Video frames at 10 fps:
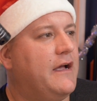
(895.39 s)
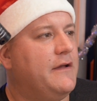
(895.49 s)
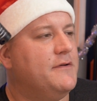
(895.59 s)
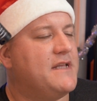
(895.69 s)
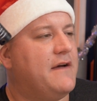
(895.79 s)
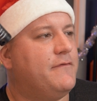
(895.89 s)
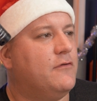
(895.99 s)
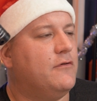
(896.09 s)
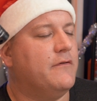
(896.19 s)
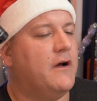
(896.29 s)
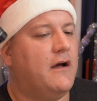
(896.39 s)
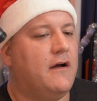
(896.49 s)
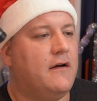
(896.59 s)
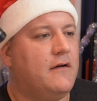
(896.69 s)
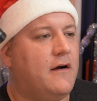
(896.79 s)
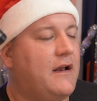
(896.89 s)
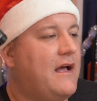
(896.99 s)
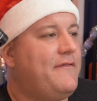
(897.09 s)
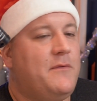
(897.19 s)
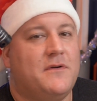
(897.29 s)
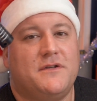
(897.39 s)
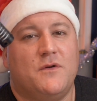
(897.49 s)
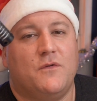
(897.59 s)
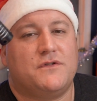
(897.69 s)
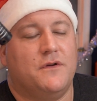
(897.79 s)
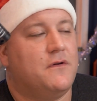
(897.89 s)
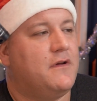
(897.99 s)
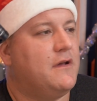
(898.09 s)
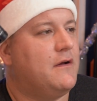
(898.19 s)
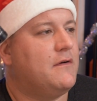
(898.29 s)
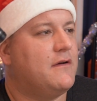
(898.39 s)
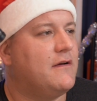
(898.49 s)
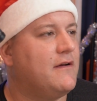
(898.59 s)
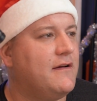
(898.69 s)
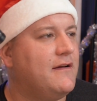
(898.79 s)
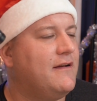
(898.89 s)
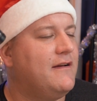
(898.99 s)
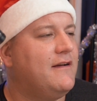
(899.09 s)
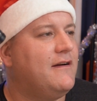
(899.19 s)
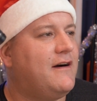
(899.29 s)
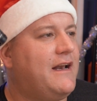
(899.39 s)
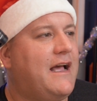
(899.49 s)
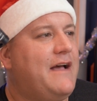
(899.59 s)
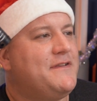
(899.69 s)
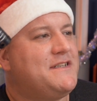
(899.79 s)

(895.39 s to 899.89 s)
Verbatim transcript: I use that for. Uh, I don't have anyone to talk to, you know? I don't have a